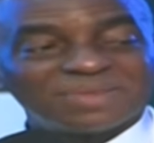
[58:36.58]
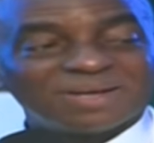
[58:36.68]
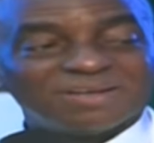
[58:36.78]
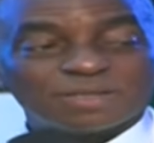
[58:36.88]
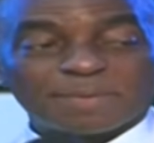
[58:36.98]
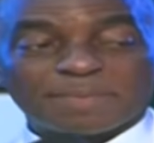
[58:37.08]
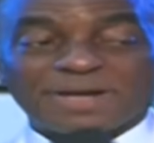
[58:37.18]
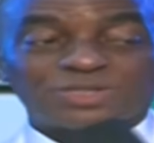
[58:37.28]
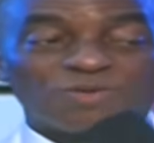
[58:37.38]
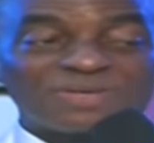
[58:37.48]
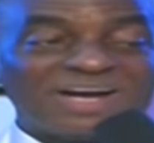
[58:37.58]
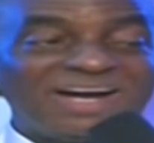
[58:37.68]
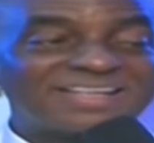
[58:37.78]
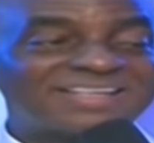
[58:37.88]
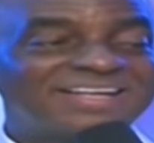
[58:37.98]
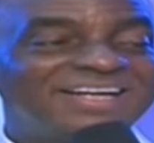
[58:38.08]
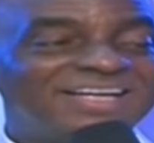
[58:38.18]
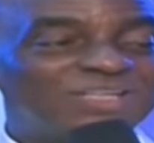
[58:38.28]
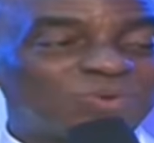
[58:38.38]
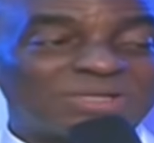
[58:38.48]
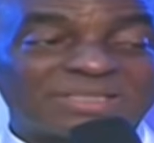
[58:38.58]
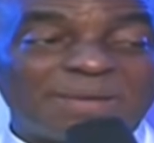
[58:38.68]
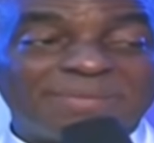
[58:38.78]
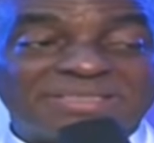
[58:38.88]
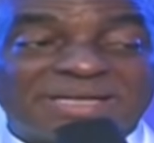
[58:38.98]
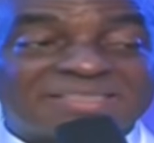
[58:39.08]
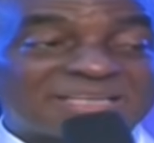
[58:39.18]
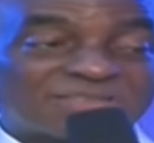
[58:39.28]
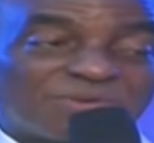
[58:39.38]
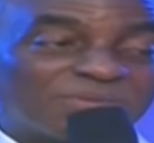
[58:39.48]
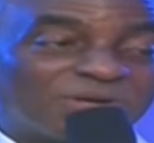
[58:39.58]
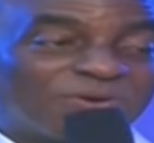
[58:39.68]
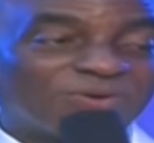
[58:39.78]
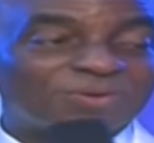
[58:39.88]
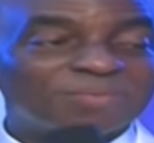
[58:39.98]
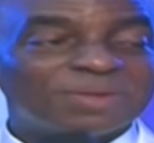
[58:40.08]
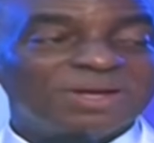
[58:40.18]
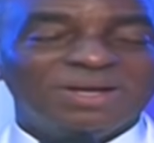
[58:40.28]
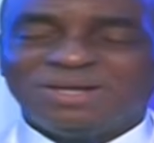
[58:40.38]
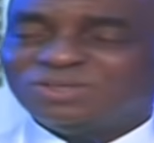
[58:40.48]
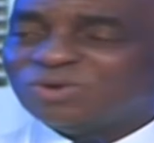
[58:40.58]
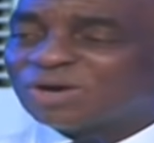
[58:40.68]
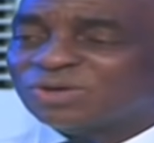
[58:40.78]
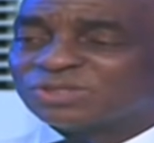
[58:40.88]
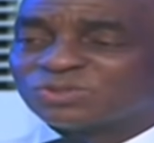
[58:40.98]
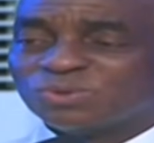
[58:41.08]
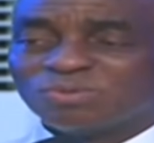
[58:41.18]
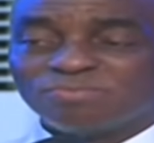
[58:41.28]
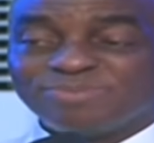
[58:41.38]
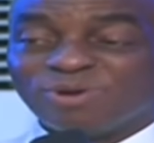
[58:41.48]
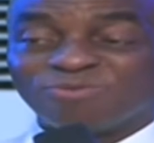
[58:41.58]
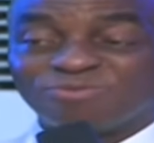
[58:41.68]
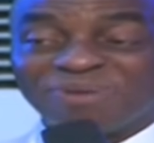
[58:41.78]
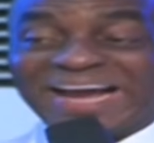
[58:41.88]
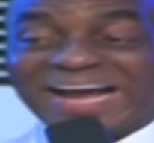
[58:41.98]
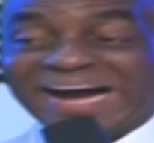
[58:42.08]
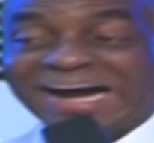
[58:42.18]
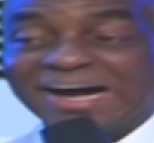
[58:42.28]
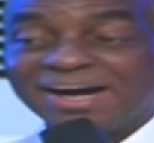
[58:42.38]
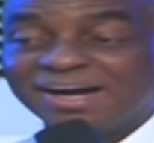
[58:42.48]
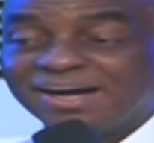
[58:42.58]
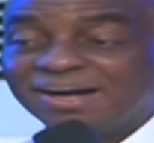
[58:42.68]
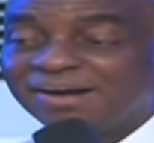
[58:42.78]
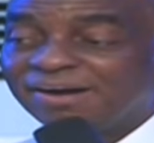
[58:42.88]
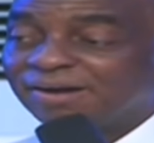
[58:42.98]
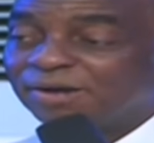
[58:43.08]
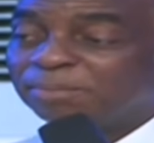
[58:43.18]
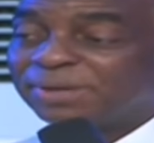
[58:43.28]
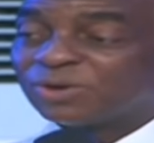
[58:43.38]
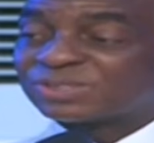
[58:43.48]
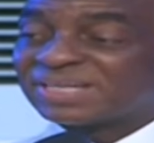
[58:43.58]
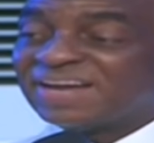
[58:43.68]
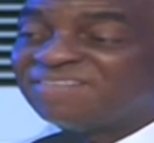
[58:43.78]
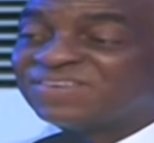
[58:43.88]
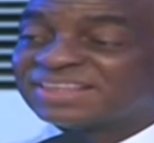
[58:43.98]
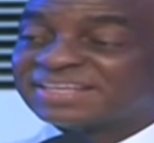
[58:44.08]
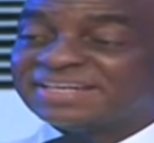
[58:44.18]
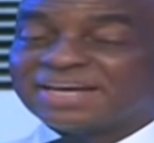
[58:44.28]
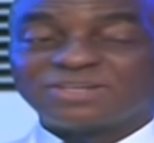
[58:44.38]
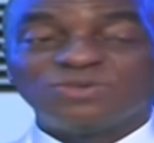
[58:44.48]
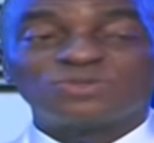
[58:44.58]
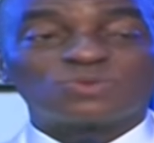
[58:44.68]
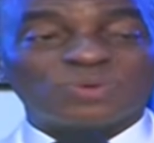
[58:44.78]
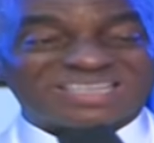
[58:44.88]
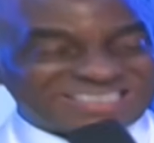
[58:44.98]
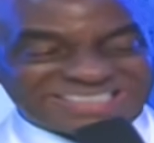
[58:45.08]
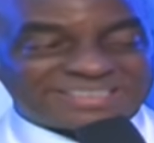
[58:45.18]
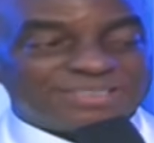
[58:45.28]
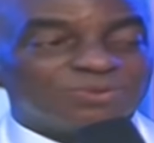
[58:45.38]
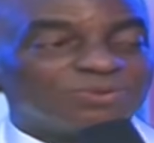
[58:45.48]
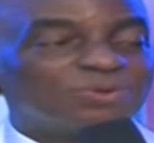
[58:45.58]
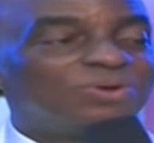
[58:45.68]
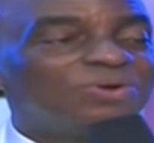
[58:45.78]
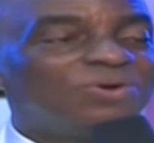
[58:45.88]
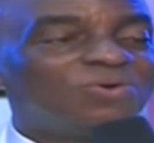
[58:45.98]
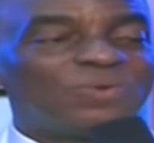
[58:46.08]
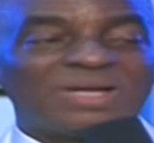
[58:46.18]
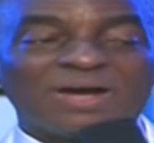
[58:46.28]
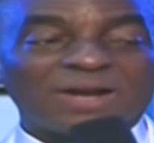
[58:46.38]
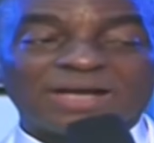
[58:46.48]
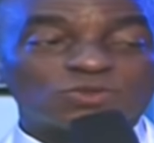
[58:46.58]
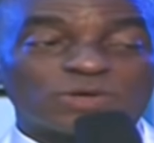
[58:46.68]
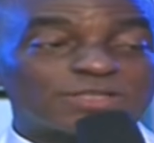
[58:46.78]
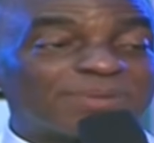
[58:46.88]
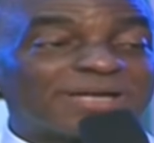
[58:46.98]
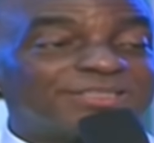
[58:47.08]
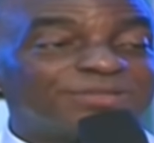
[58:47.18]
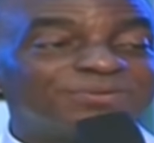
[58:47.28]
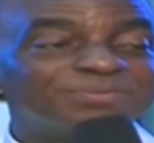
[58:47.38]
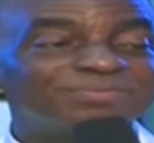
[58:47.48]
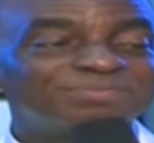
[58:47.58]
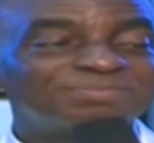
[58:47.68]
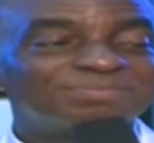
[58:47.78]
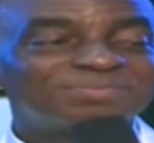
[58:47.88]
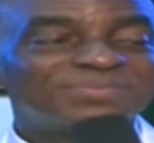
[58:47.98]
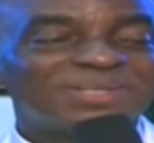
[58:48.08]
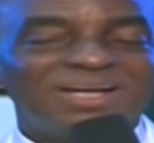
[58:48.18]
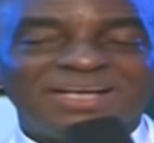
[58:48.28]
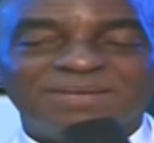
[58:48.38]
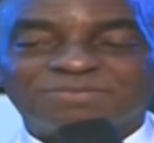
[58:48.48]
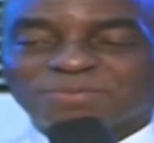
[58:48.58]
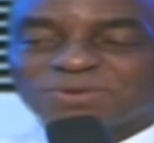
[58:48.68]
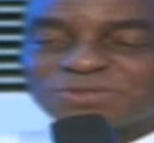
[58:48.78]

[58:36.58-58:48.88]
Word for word: Because the preparation of the heart is what determines the answers from the Lord. You are going to be on fire. Amen. Because everything that used to resist you will now learn to respect you. Amen. Lift up those